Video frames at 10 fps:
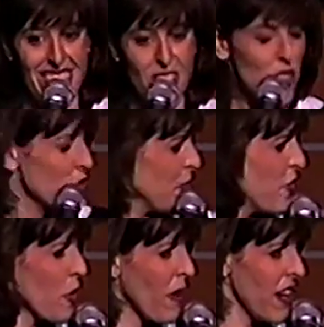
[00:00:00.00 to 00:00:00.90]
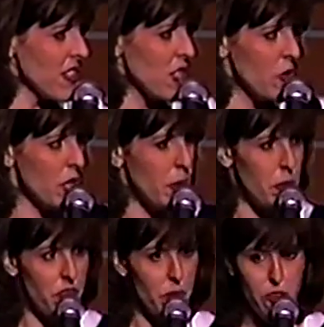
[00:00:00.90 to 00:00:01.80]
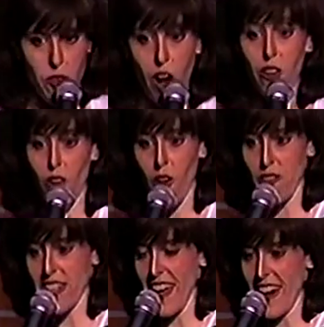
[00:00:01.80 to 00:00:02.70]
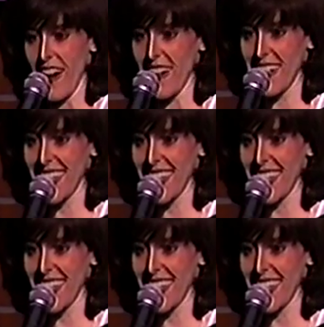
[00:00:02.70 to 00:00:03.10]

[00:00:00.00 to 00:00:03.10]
Who's from Fort Myers? Who are the people from Fort... Oh, over there.